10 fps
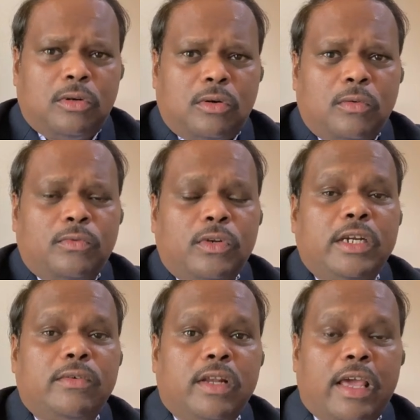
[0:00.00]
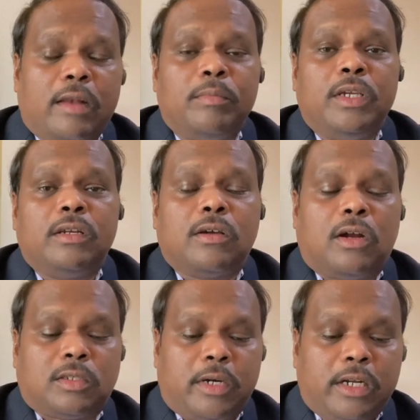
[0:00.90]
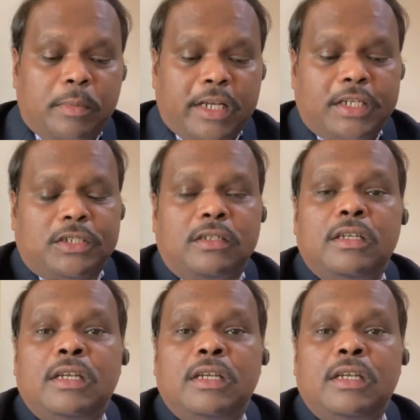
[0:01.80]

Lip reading: hopefully it will help me in cross multiplication.